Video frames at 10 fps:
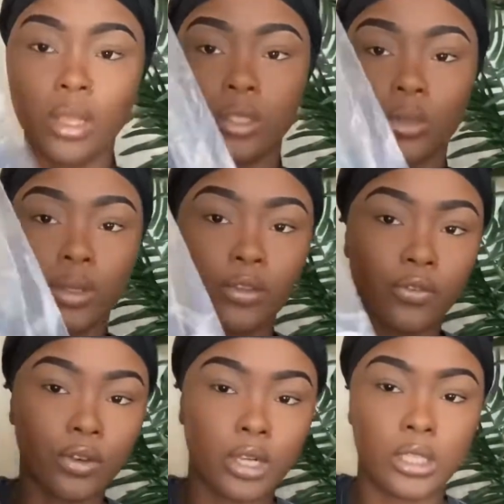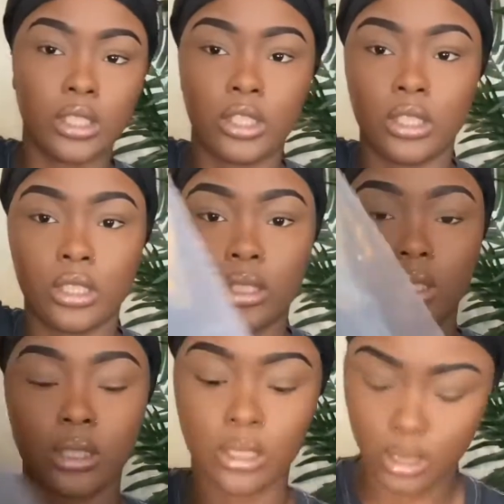24 inches,
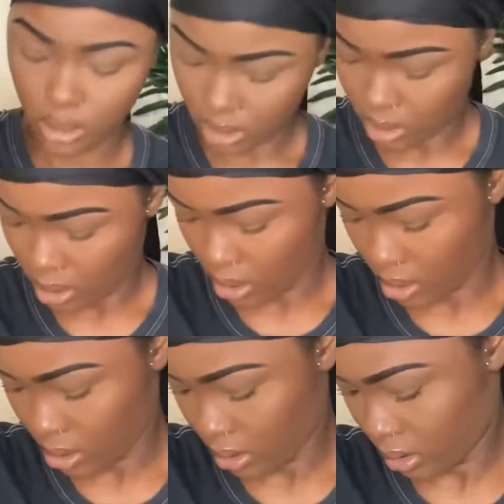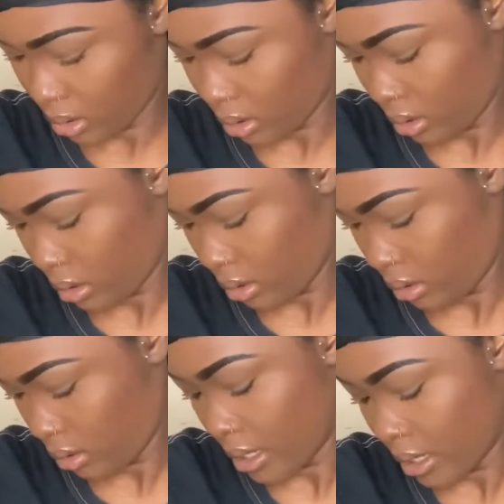and this
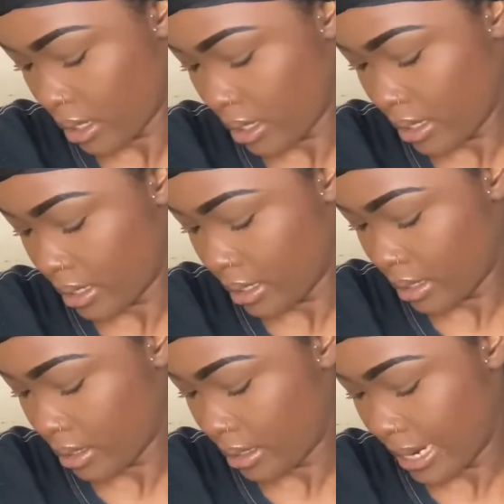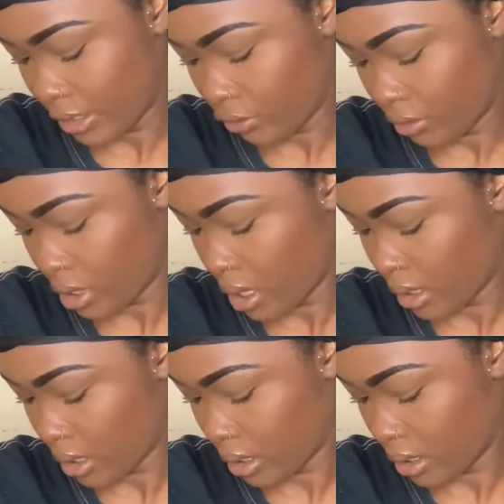is in a natural
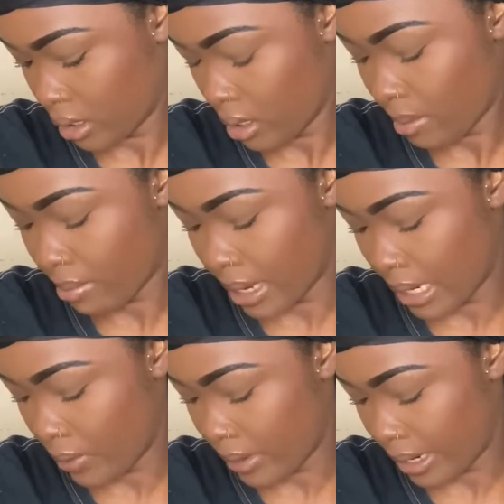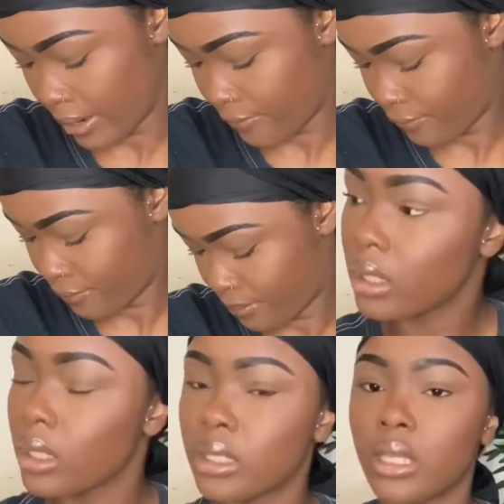color body wave.
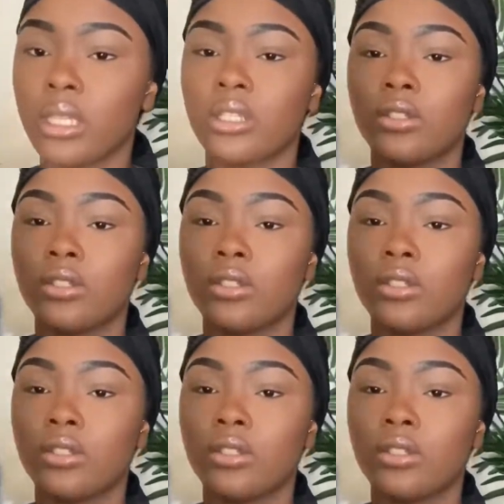It says